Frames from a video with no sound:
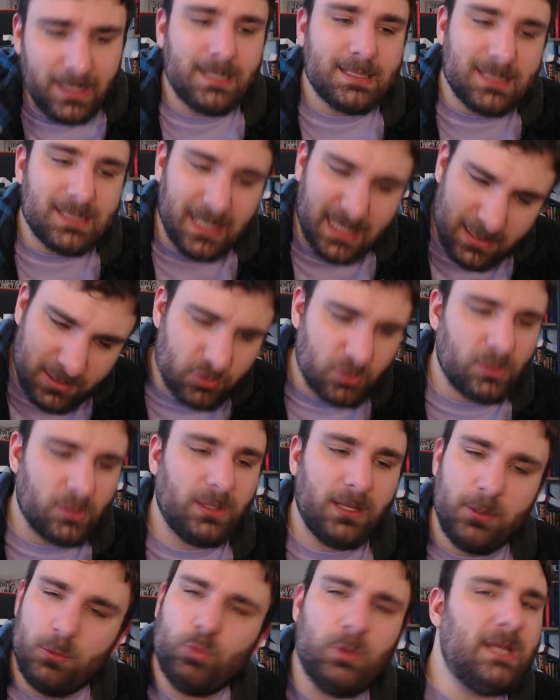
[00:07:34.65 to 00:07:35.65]
It's like,
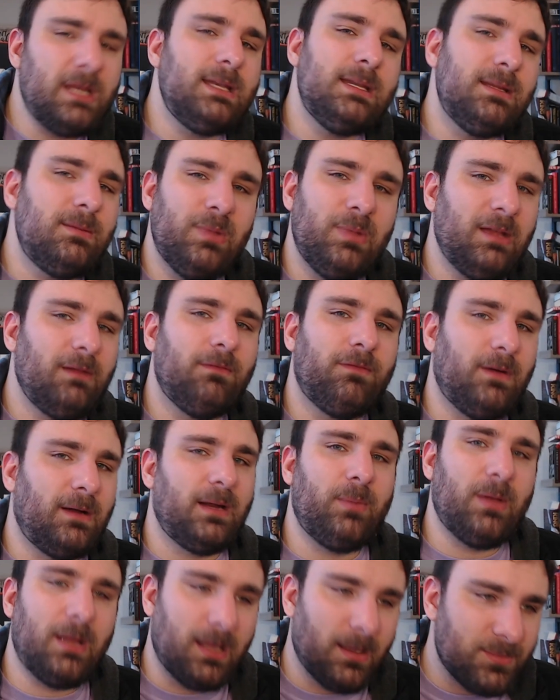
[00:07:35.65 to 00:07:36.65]
truly, when did being funny
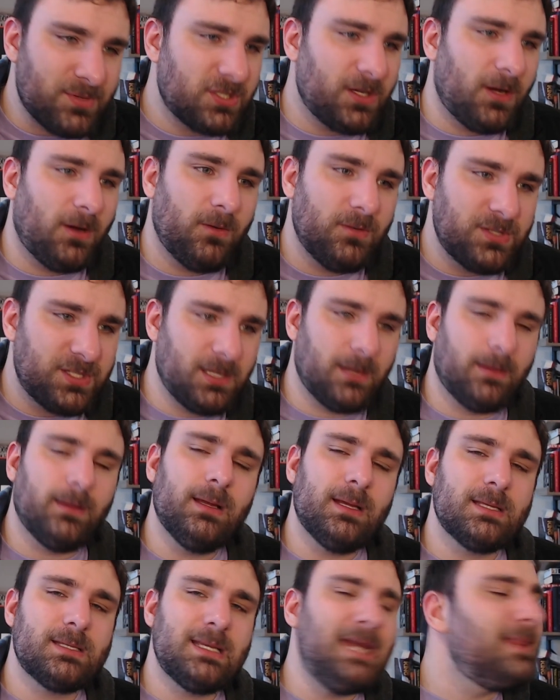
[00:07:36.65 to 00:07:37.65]
become so
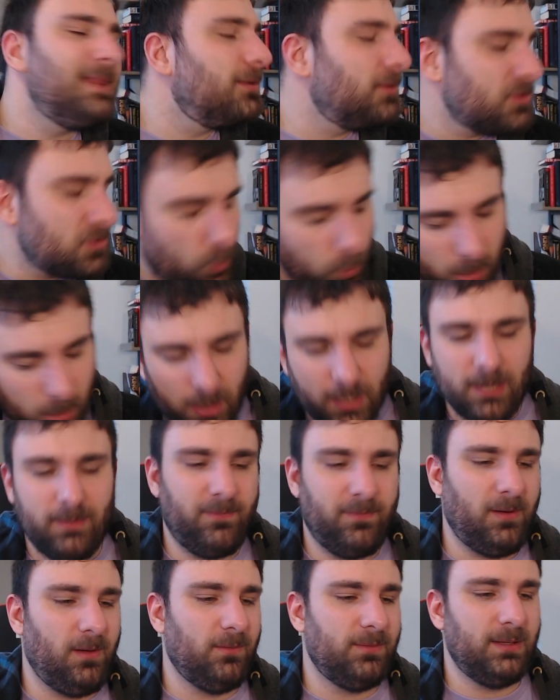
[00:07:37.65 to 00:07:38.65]
serious? And there's work
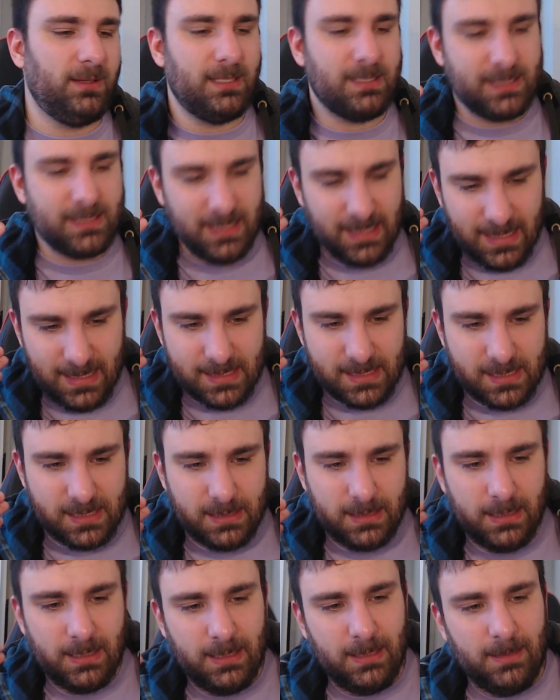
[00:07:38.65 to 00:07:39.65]
involved in this. It is
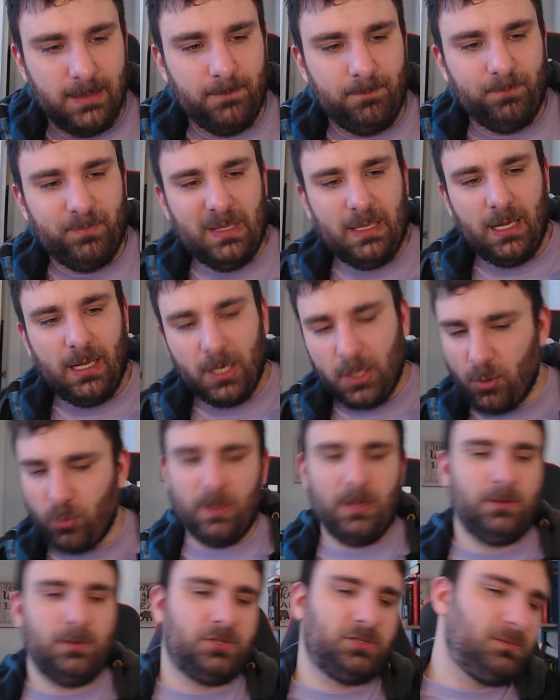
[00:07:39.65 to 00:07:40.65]
a
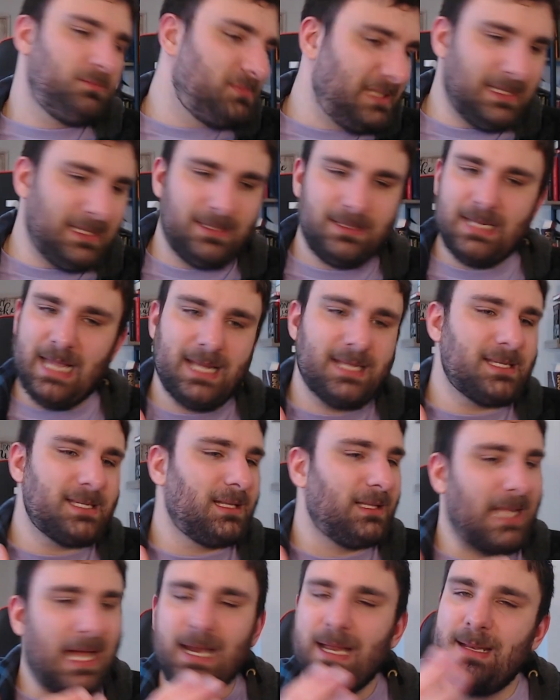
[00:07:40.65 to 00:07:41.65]
career that takes a
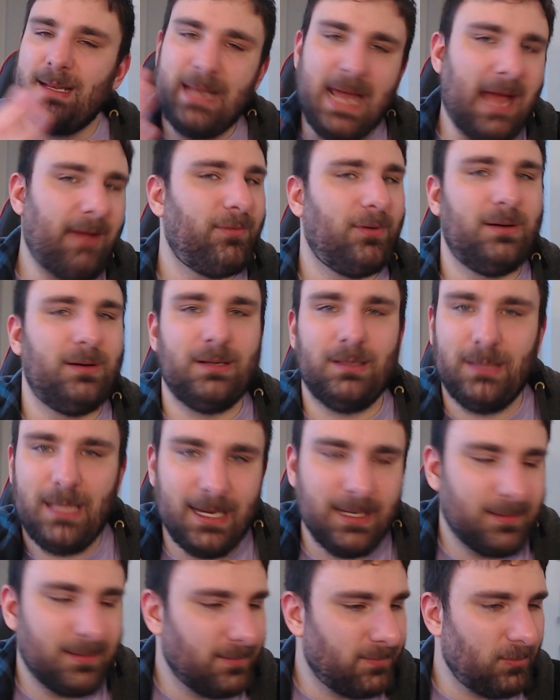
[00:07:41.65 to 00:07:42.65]
lot of effort in a lot
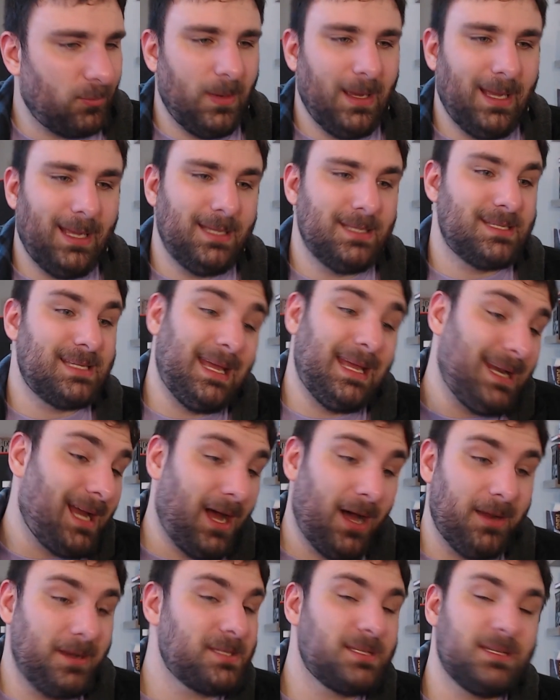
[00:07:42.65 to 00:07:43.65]
of different ways. And
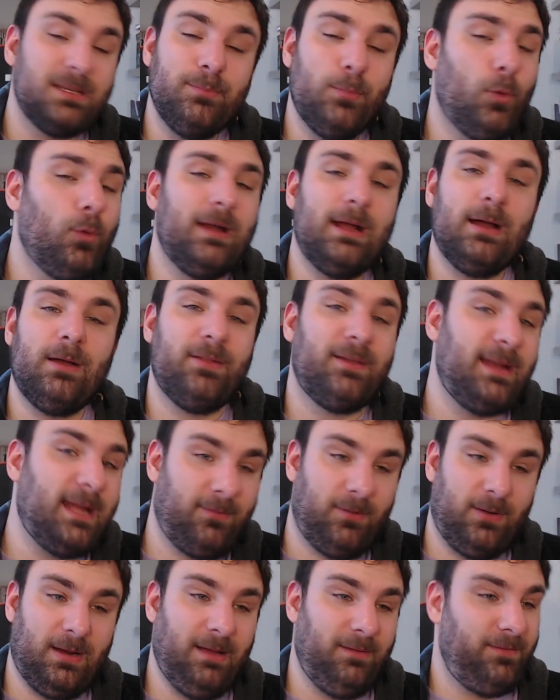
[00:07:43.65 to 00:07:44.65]
honestly, more now than
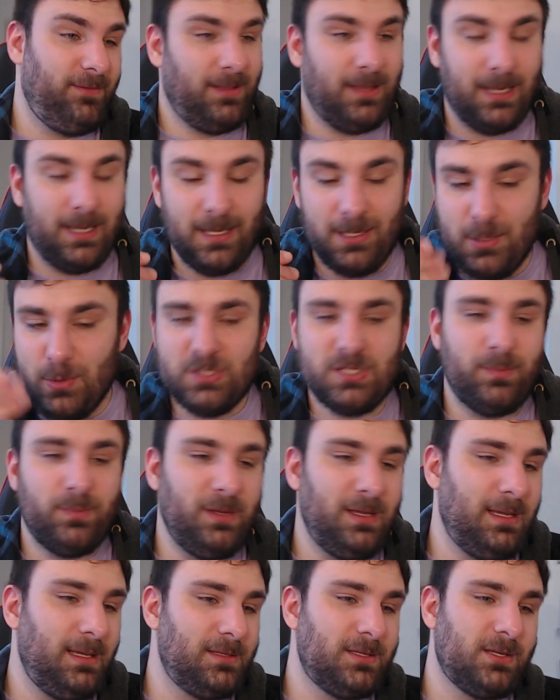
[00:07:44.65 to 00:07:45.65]
ever, I feel like it used to be
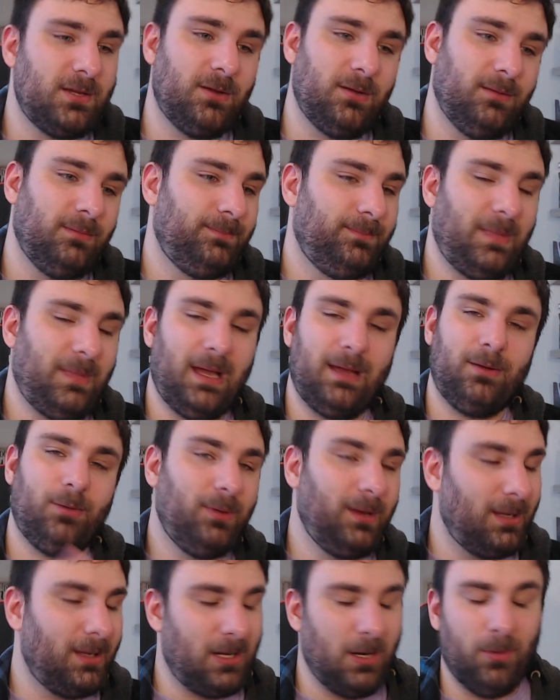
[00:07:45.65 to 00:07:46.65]
easier. I don't want
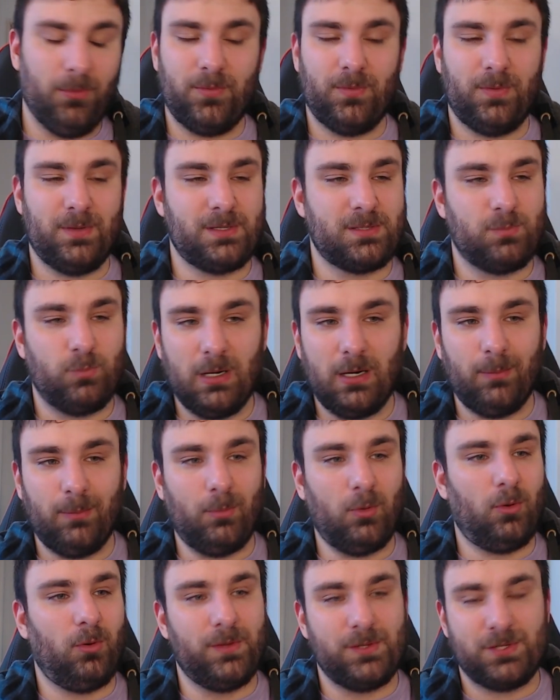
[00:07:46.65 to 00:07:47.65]
to go through this
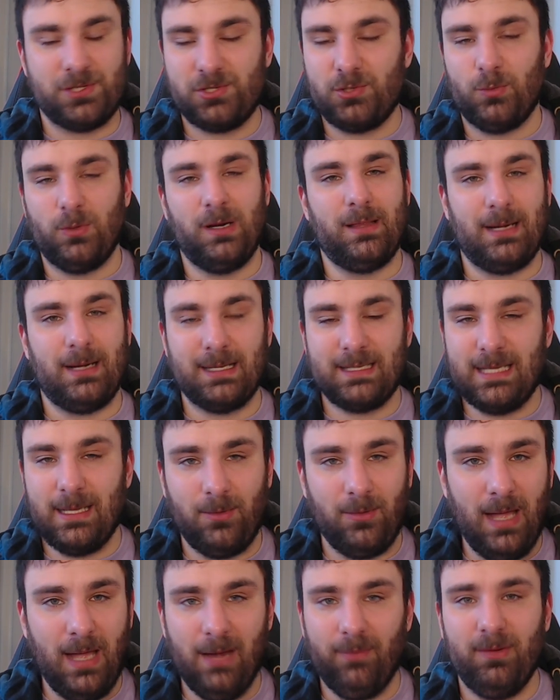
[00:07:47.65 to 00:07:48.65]
rigmarole, this story that I
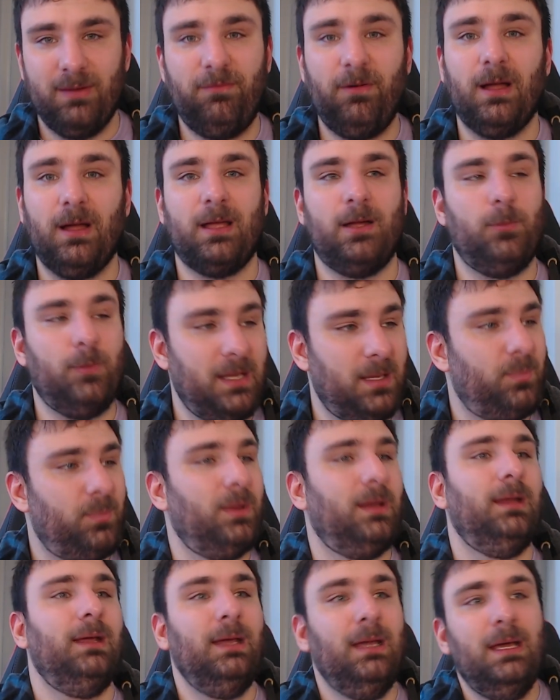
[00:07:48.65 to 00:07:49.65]
tell every fucking week, but
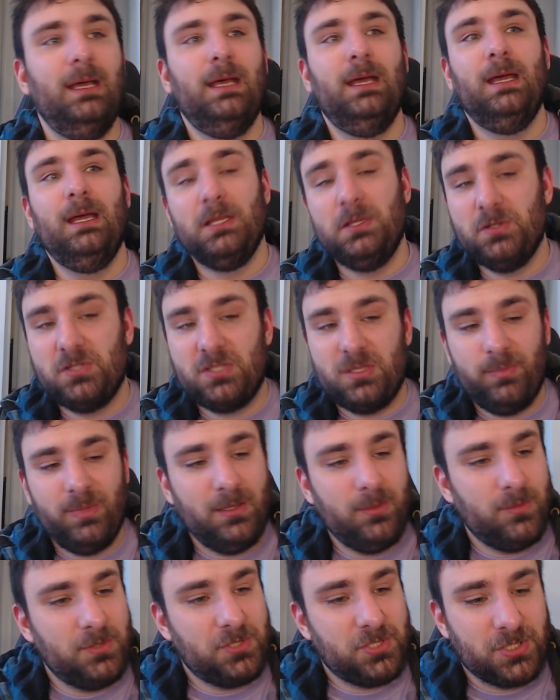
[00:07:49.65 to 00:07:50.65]
used to be
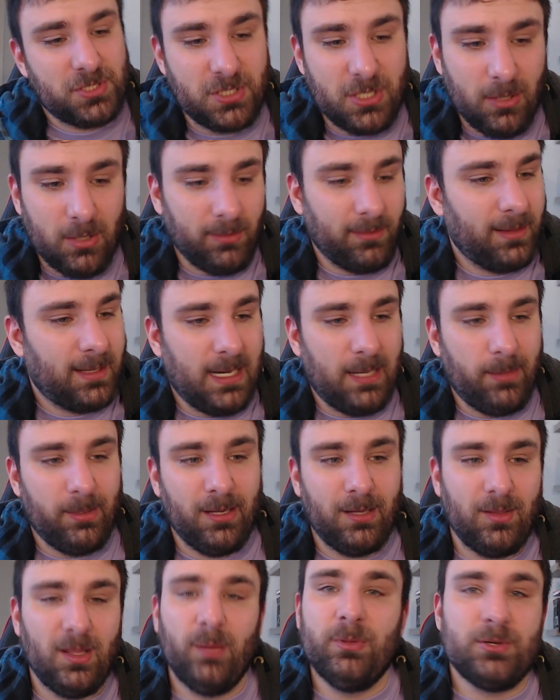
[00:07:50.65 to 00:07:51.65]
you would just go to the comedy
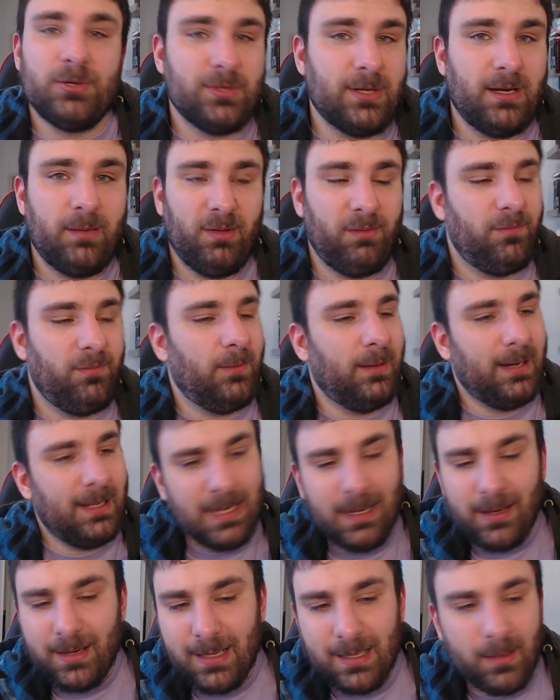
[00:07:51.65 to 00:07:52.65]
club and try to be funny.
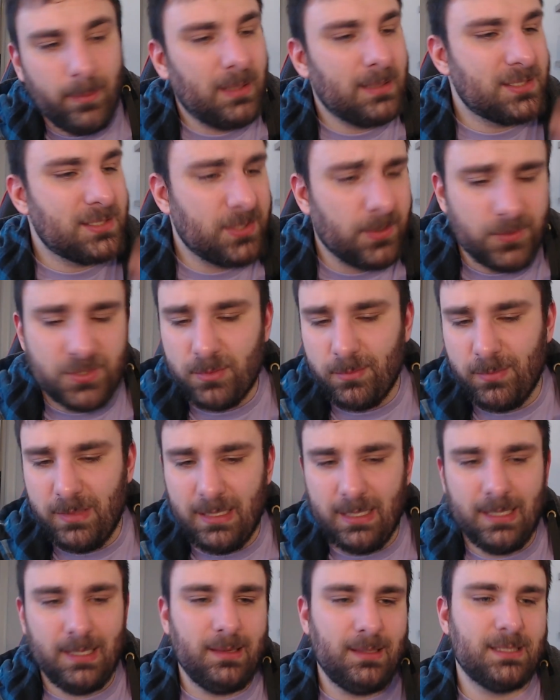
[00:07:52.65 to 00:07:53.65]
Now you got to be on social
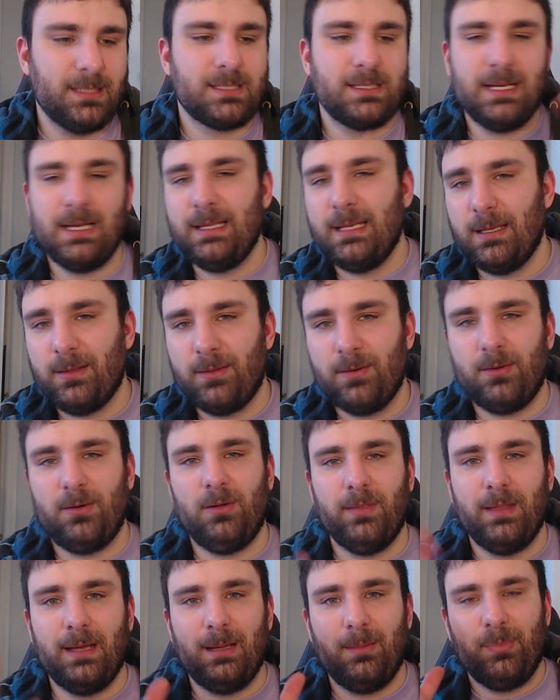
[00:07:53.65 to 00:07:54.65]
media and this, that, and the other, all
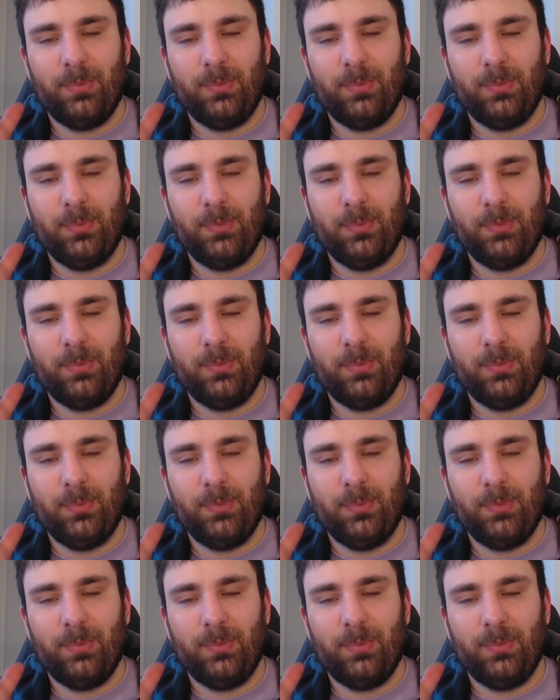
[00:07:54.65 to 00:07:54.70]
that.